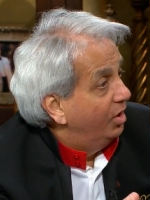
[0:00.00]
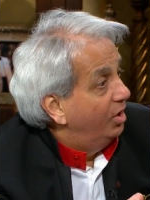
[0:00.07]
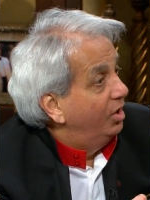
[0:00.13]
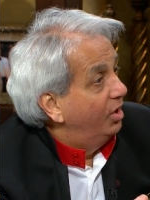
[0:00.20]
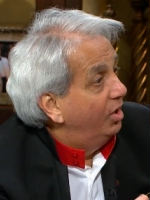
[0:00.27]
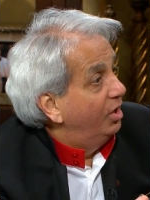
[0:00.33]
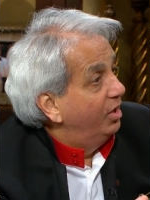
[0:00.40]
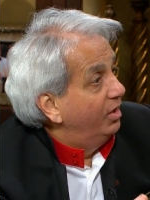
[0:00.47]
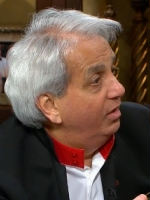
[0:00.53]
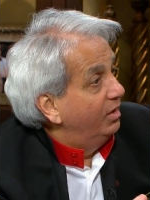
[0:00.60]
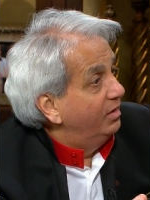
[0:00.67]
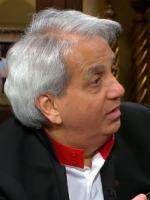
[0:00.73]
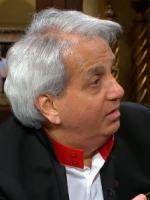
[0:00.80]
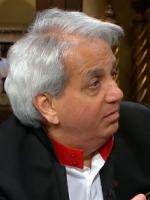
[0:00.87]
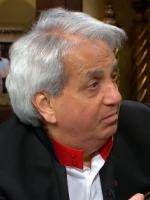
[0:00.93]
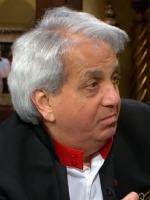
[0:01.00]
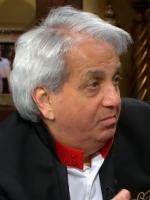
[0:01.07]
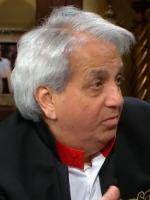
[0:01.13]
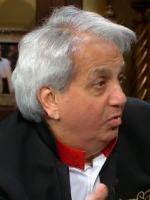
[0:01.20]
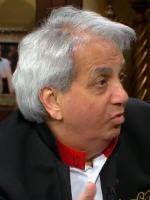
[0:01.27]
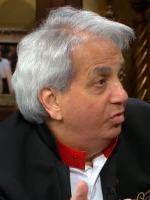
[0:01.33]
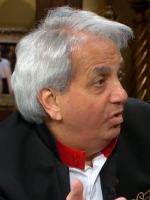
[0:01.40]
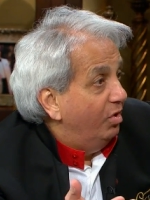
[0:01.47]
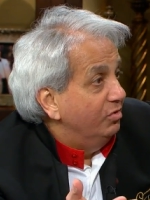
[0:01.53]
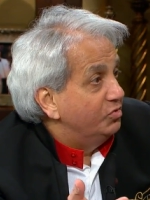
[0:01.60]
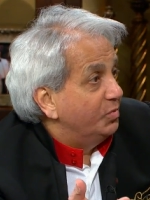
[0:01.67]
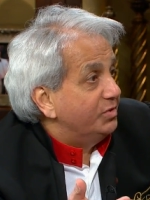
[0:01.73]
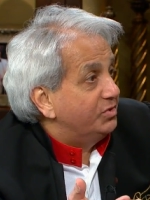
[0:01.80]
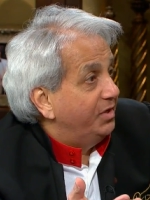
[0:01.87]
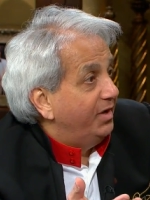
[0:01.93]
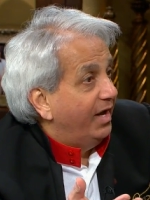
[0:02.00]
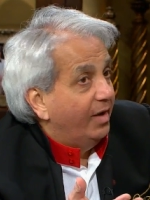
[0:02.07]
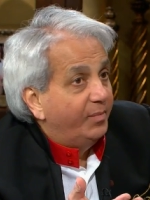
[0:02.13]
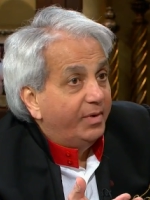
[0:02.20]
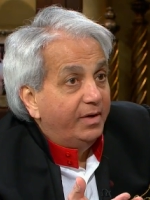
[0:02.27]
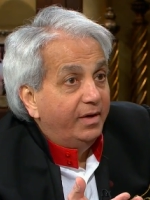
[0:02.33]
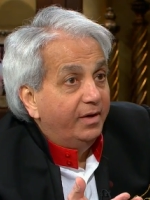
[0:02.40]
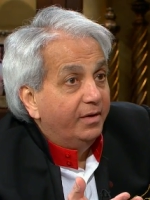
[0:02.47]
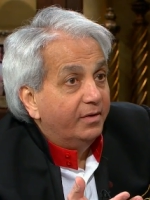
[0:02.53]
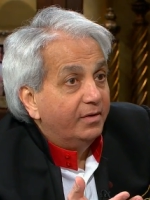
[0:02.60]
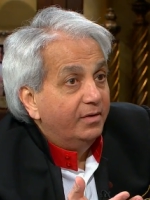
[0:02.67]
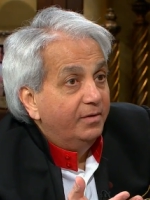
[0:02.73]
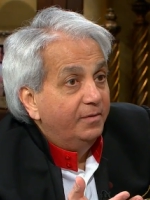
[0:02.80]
Yes. Who knows what's going to happen here?